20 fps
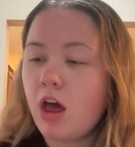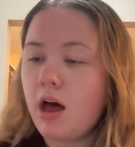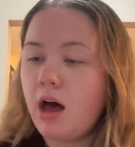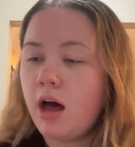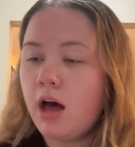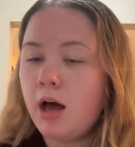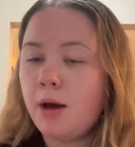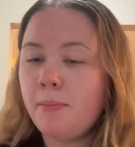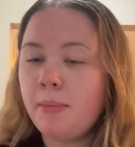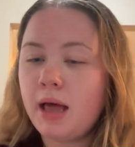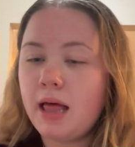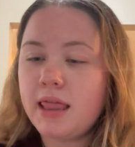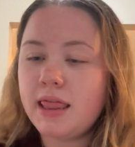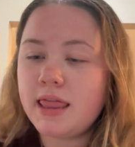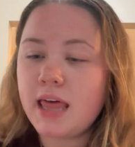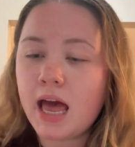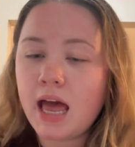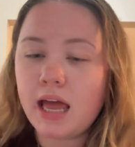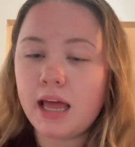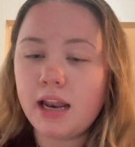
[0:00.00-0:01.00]
Um,
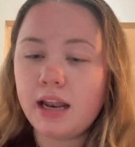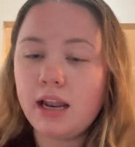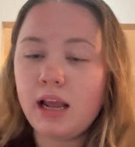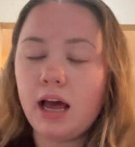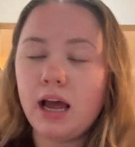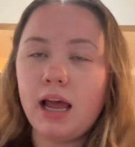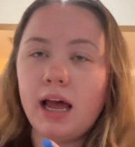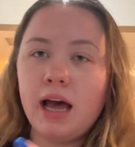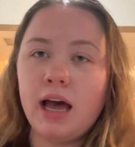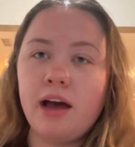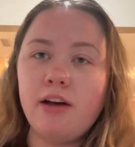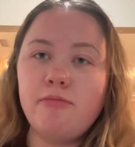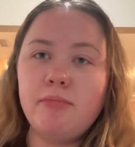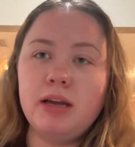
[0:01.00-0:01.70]
then I have